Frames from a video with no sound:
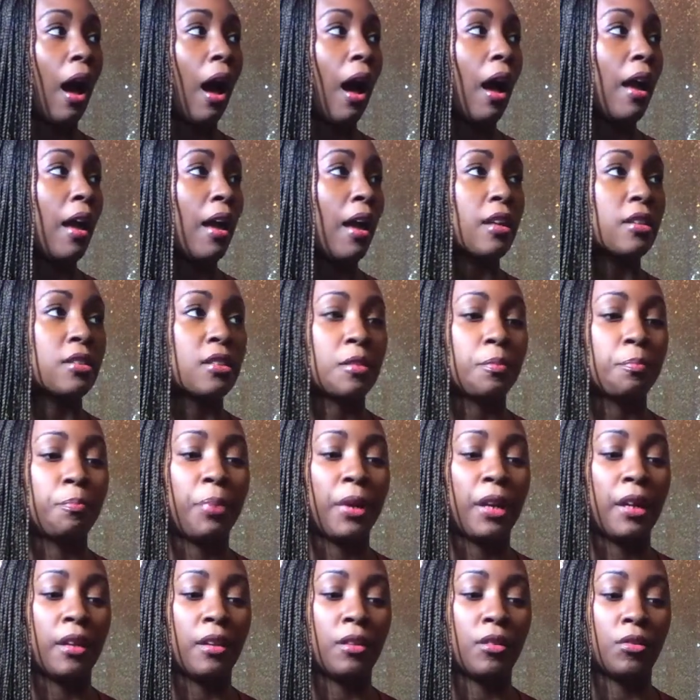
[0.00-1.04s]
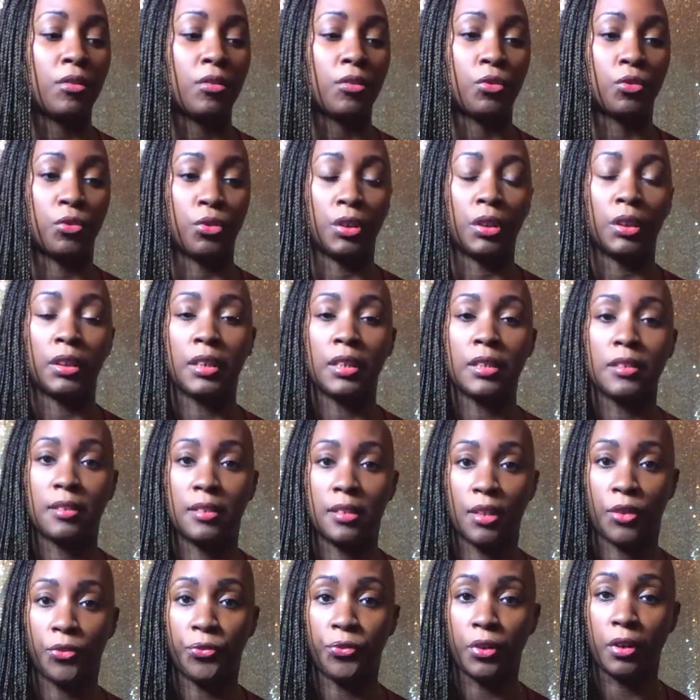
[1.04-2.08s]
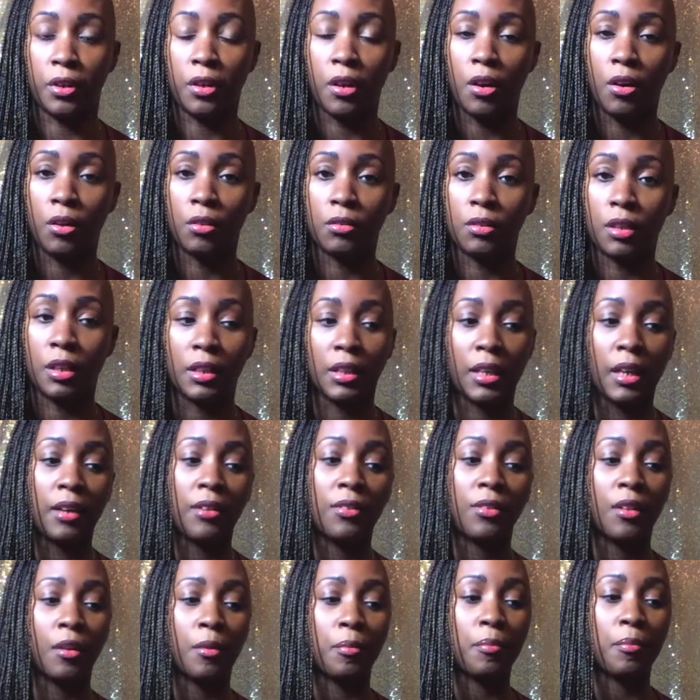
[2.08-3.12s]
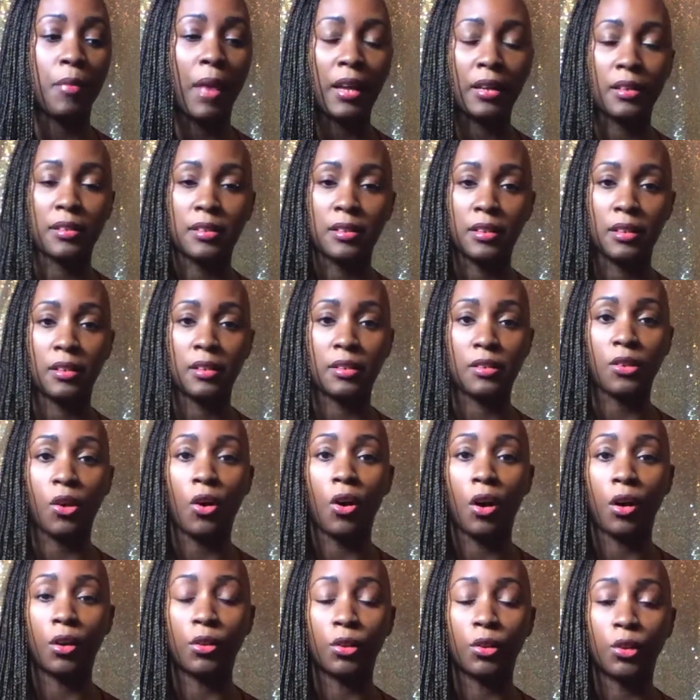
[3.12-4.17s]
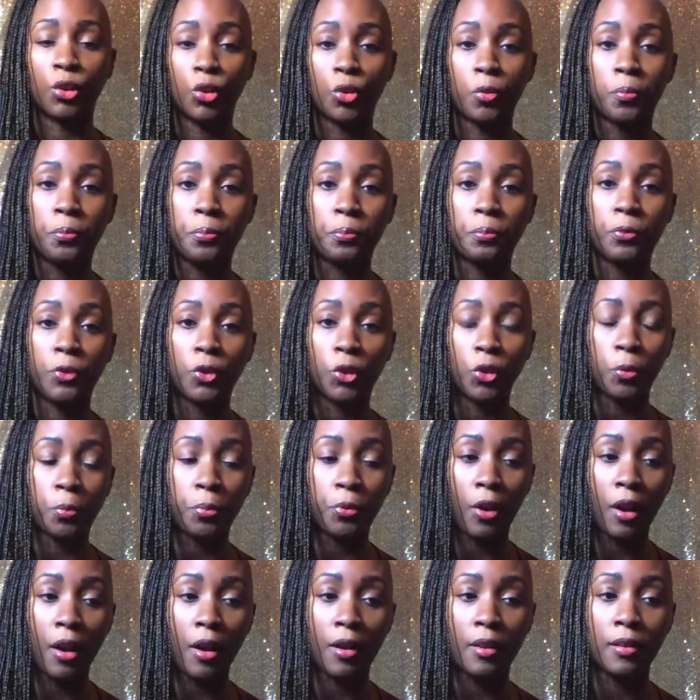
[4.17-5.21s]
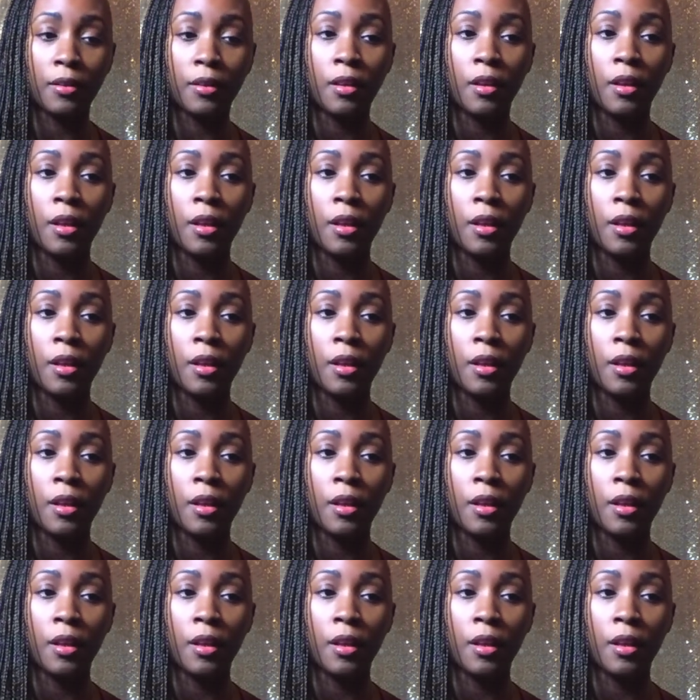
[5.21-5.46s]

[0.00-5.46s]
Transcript: It's been really difficult. Again, the medicine is called Lupron, Lupron.